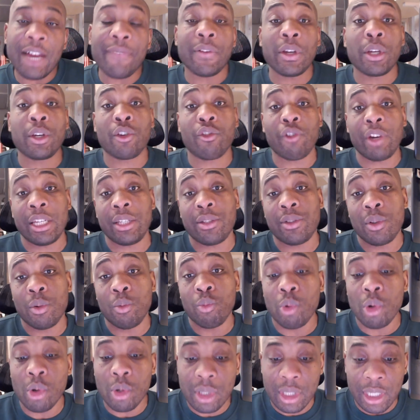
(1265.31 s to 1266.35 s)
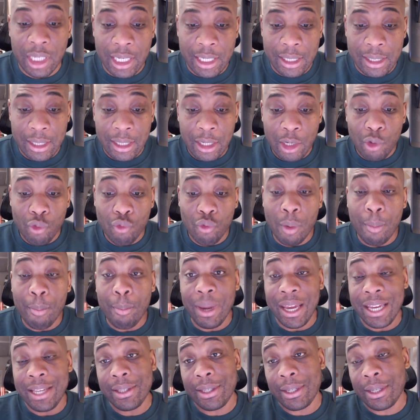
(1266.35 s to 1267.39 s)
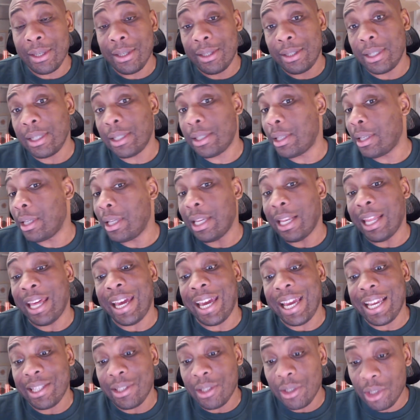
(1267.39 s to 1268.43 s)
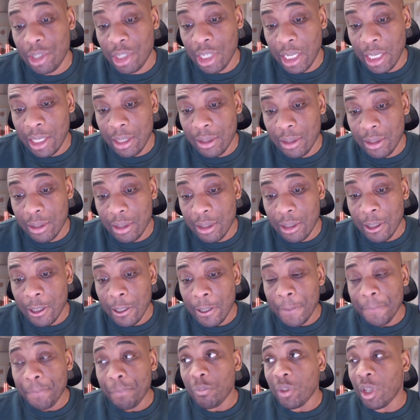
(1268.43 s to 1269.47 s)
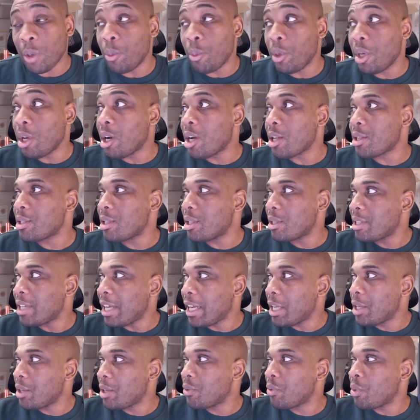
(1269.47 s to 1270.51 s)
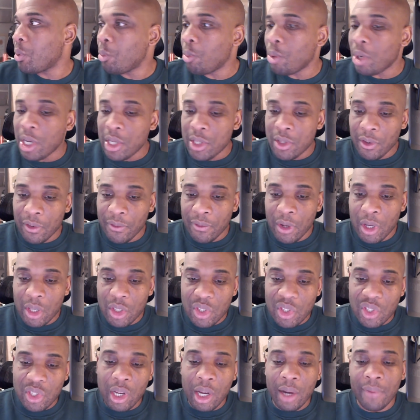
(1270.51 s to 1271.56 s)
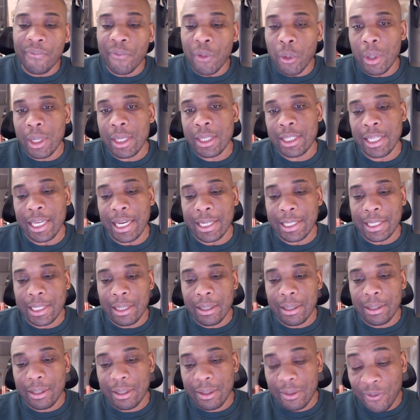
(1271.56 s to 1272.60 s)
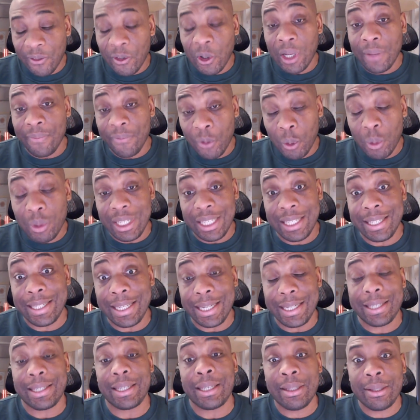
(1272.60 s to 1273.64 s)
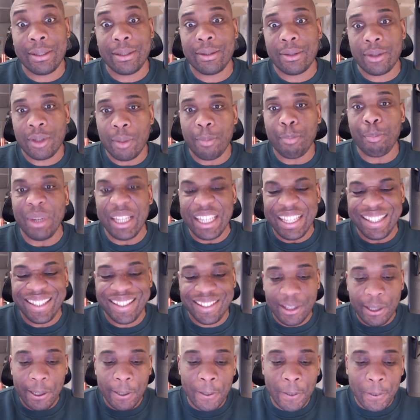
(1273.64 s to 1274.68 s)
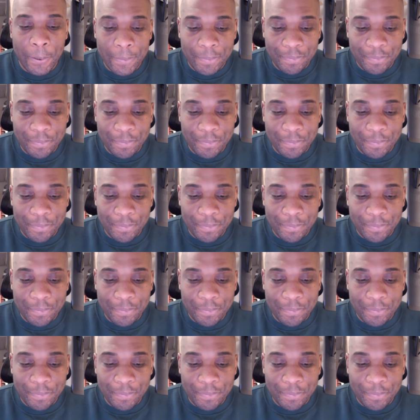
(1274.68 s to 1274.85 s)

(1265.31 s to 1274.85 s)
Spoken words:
and grace towards us remains consistent and hasn't changed. And we are to take the words of Psalm 46 and to be still.